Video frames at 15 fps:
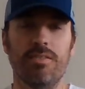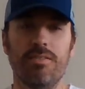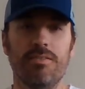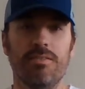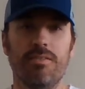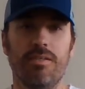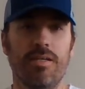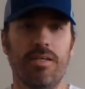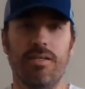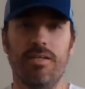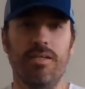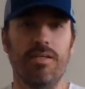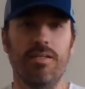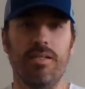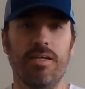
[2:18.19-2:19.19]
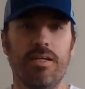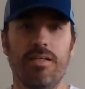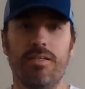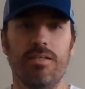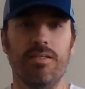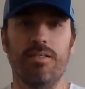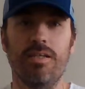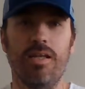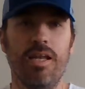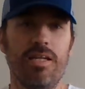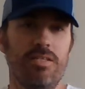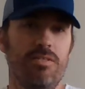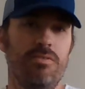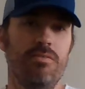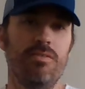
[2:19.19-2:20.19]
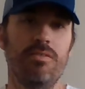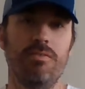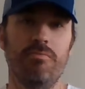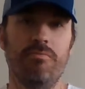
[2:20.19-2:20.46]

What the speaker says: because I could eat it like it's.